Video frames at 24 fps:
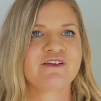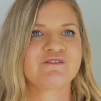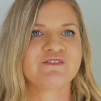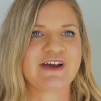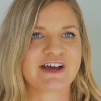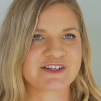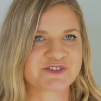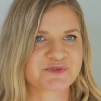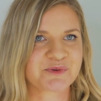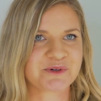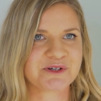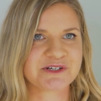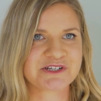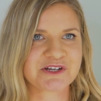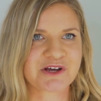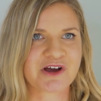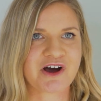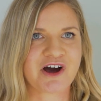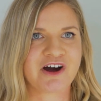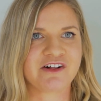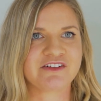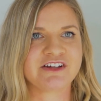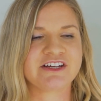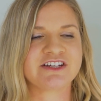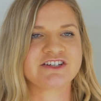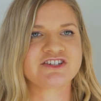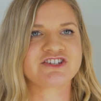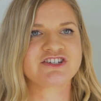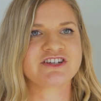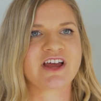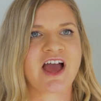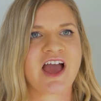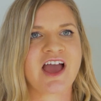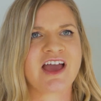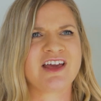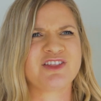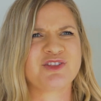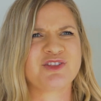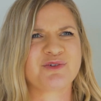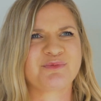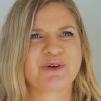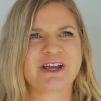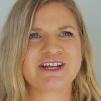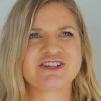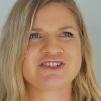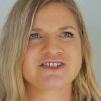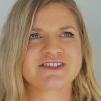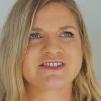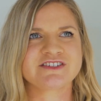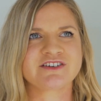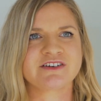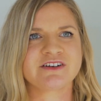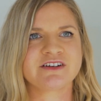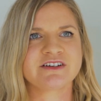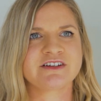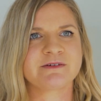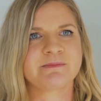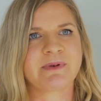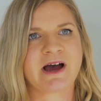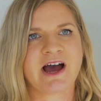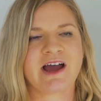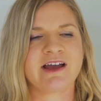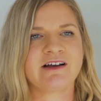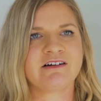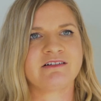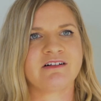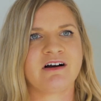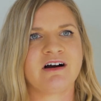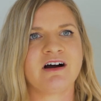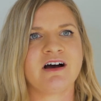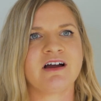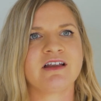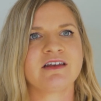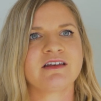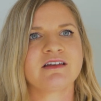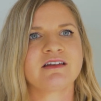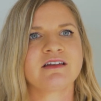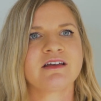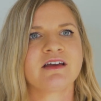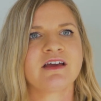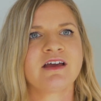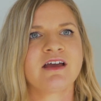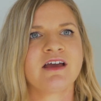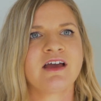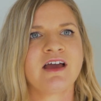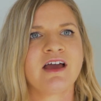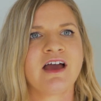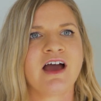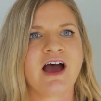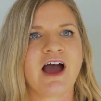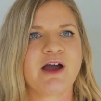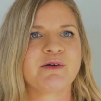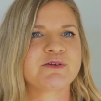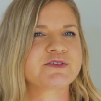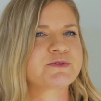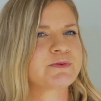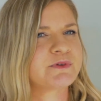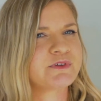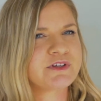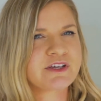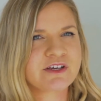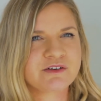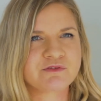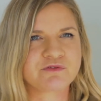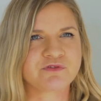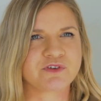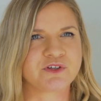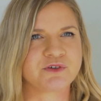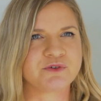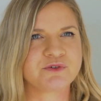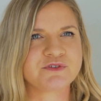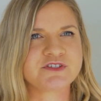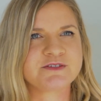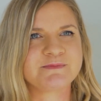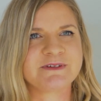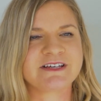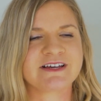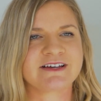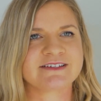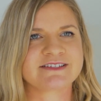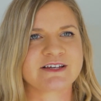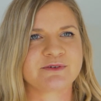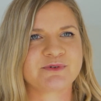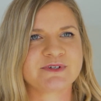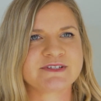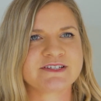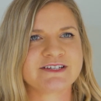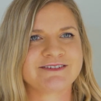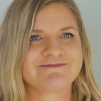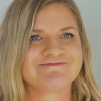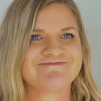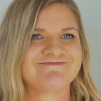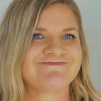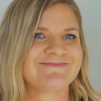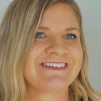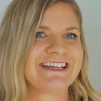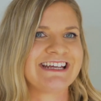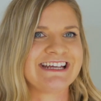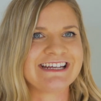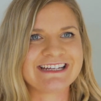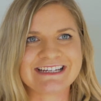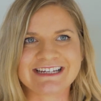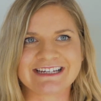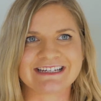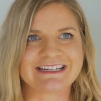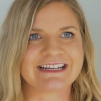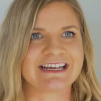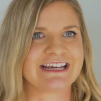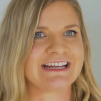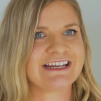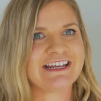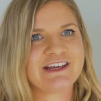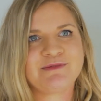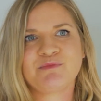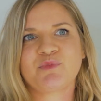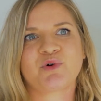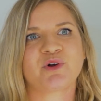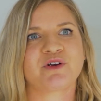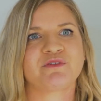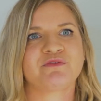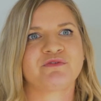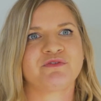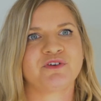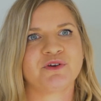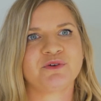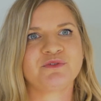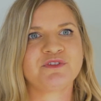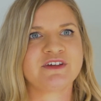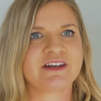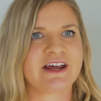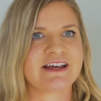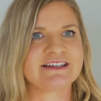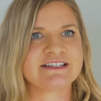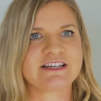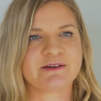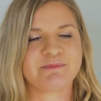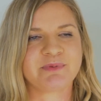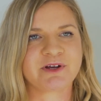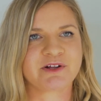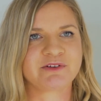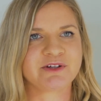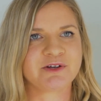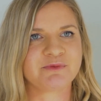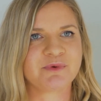Fast forward to college, and the weight just started to pile on. I was really confused because I wasn't eating any more food than I typically